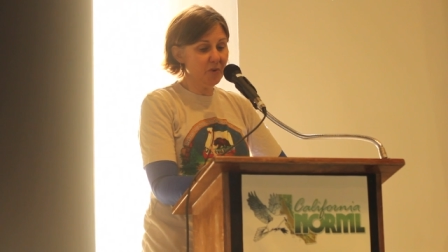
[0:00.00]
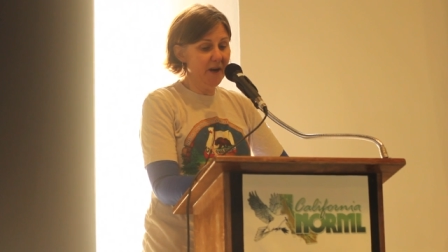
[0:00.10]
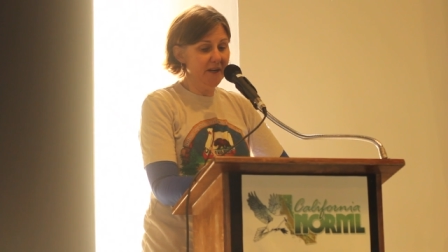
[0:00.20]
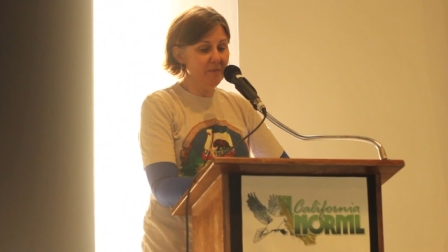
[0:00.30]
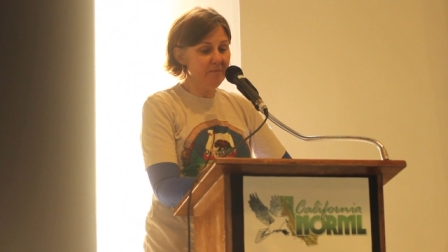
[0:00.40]

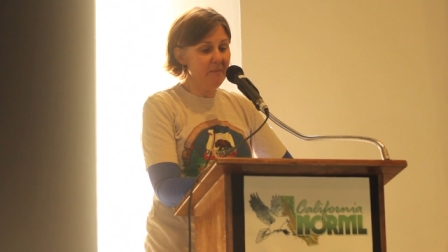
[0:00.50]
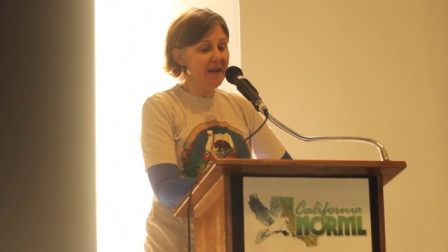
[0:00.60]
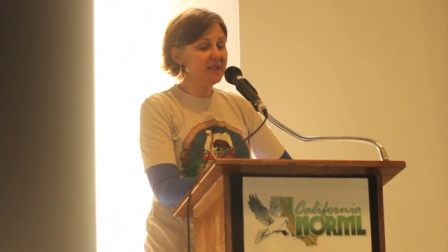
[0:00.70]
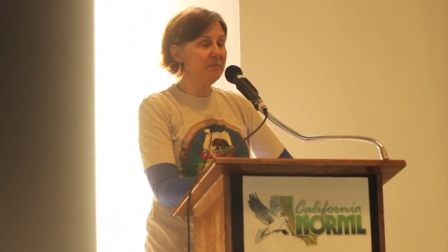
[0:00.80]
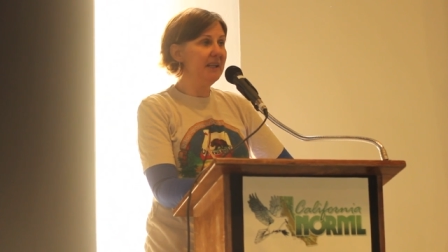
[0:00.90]
that
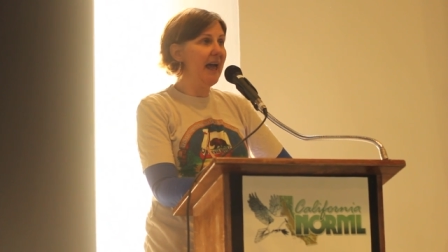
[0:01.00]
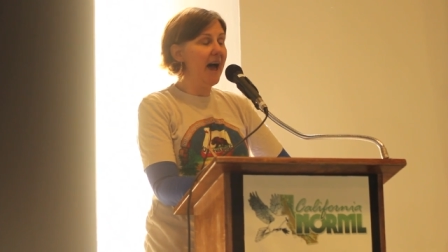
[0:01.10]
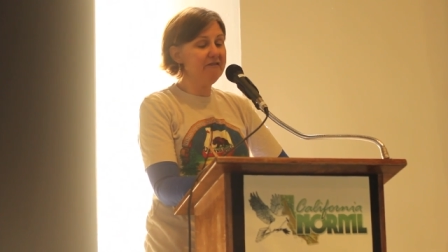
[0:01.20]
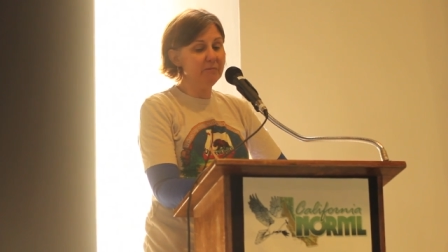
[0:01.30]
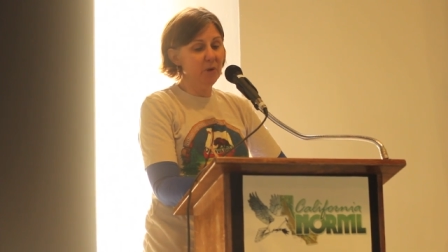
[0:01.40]
Twain makes
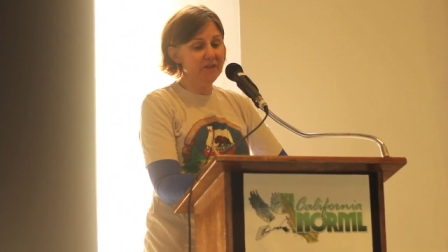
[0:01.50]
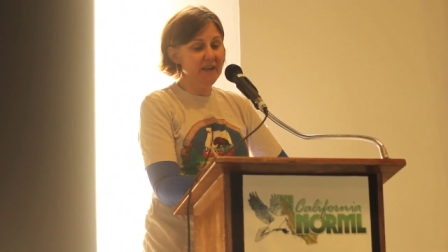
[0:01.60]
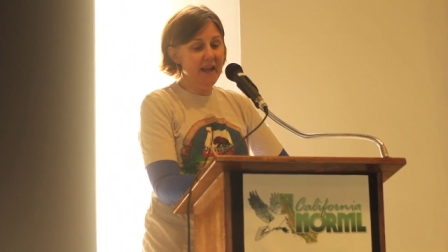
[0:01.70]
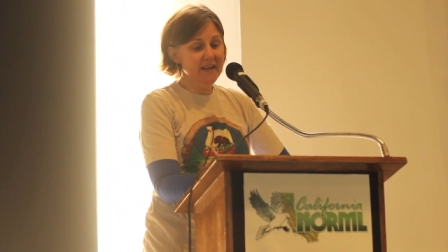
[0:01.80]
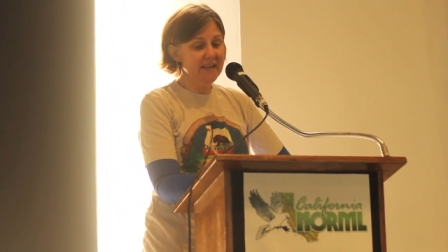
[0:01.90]
me laugh
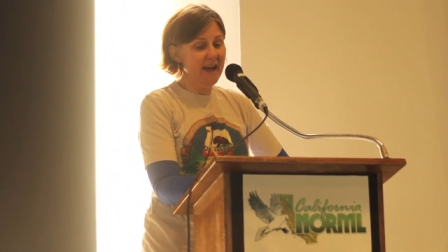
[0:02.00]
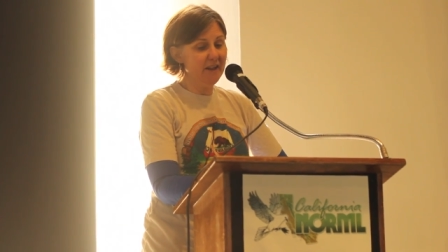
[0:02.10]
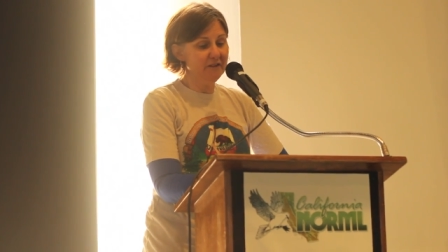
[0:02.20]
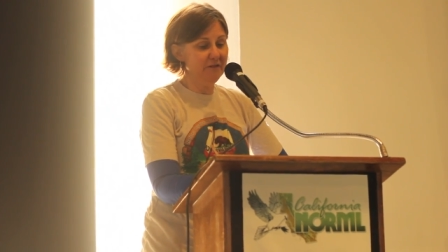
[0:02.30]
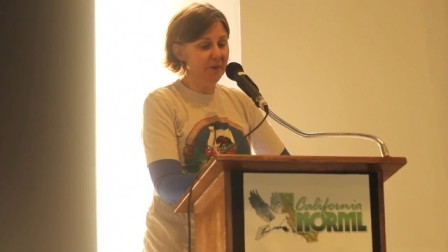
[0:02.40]
more than
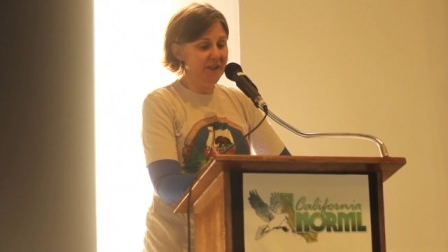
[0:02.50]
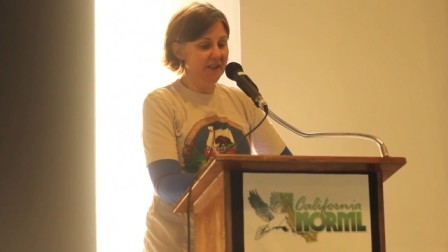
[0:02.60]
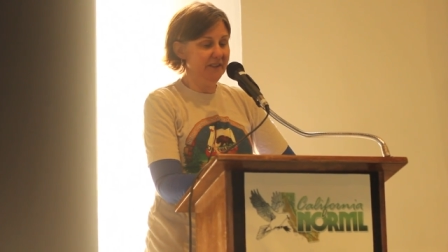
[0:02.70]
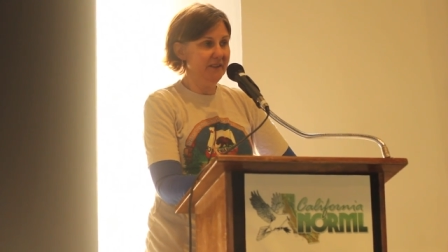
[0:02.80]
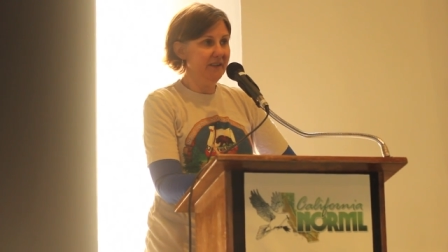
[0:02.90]
any
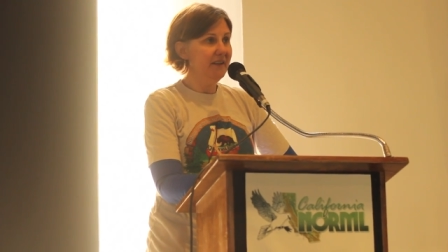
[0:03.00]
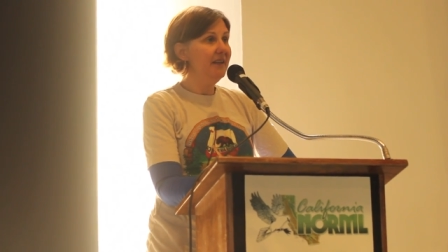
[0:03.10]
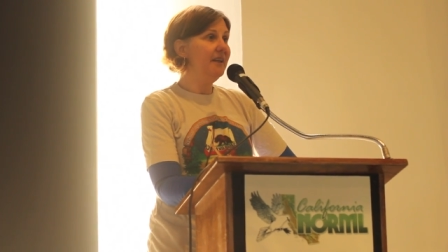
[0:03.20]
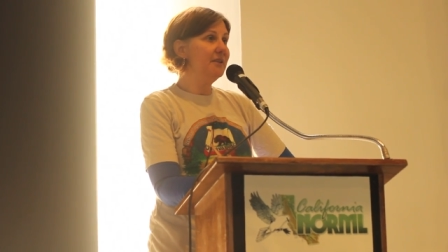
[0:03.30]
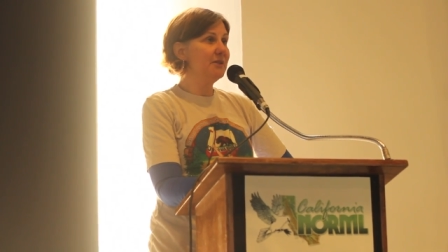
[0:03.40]

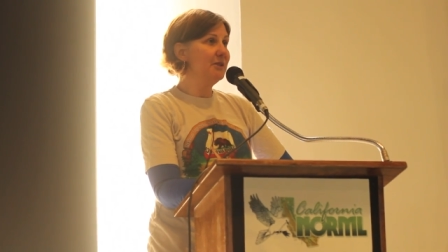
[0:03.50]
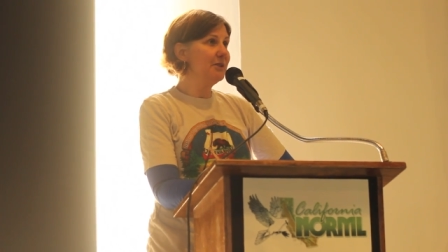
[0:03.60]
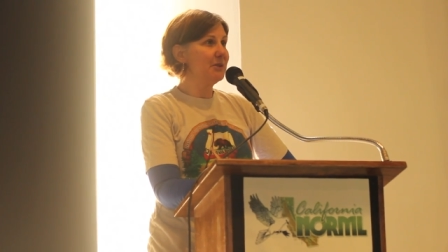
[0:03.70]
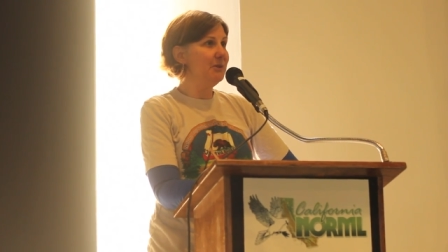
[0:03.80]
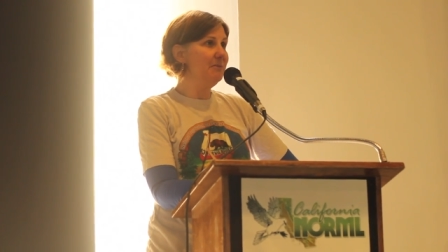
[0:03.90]
Californian. He
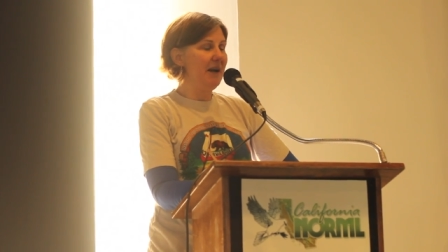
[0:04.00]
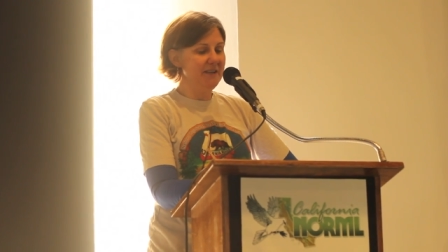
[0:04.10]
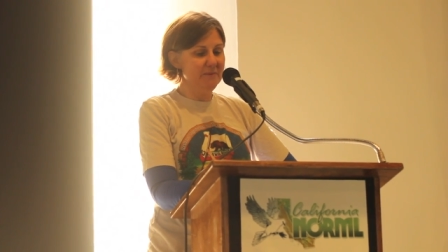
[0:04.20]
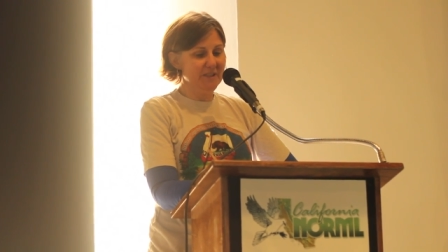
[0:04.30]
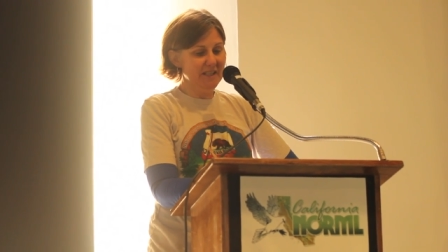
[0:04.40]
is in a
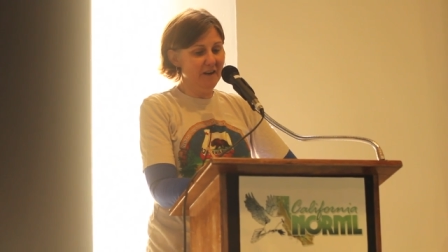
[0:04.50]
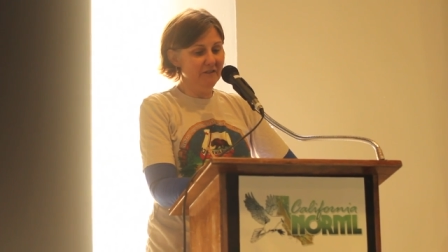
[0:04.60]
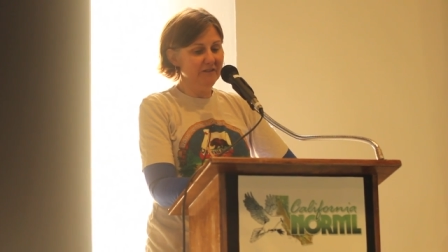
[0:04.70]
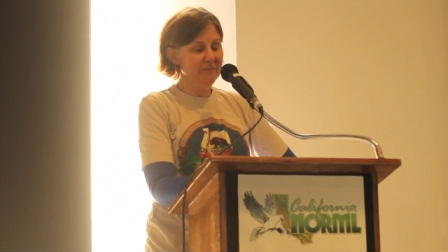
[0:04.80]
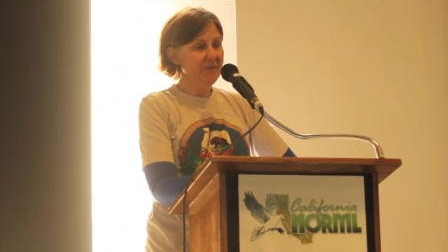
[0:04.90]
school by
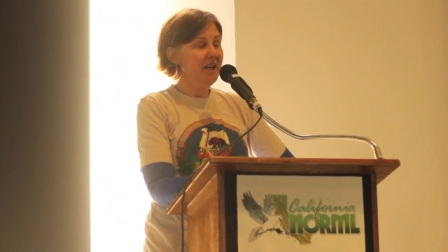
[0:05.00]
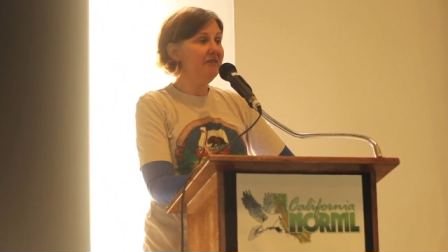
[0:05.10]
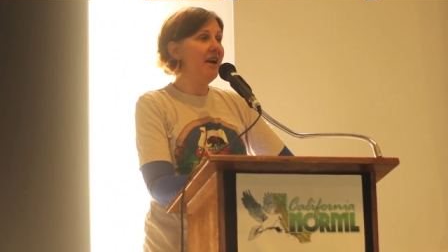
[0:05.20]
himself.